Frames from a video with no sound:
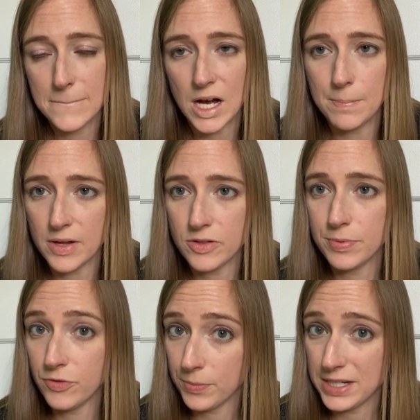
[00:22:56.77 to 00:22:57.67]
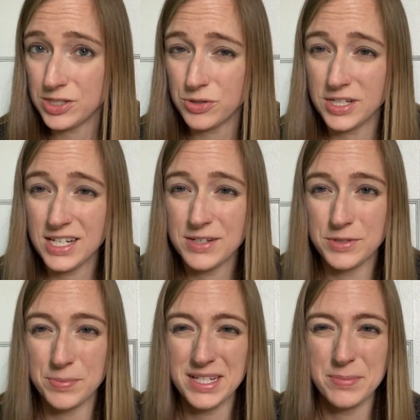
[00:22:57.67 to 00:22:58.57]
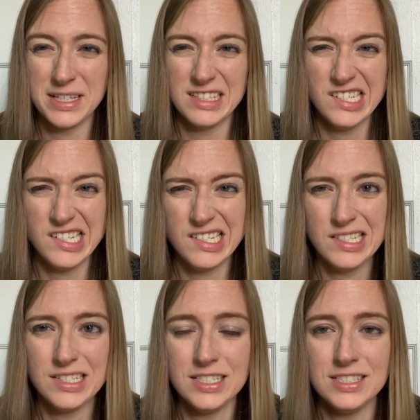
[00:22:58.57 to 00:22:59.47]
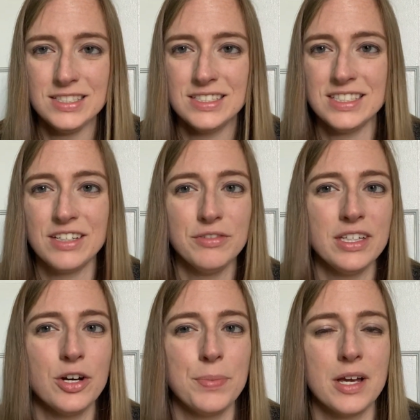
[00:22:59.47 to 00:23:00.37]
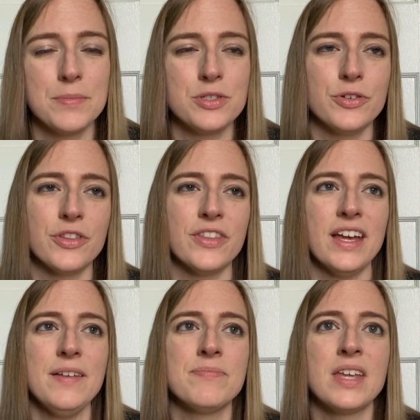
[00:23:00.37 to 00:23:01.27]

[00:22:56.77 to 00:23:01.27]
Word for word: a month before my due date, which makes me a little, like, I really hope it comes sooner than that.